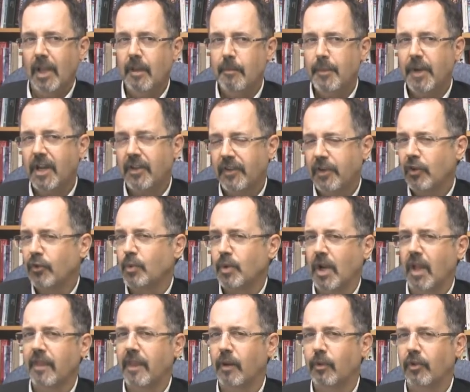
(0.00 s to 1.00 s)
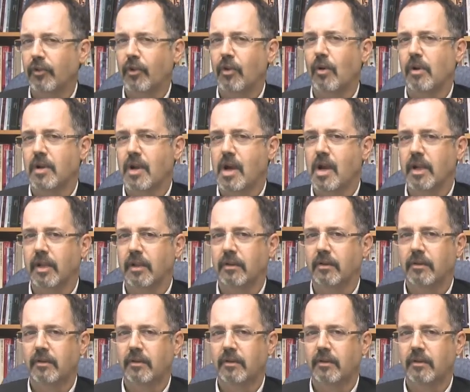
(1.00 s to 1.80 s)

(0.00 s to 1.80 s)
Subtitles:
Because here's what I think was going on.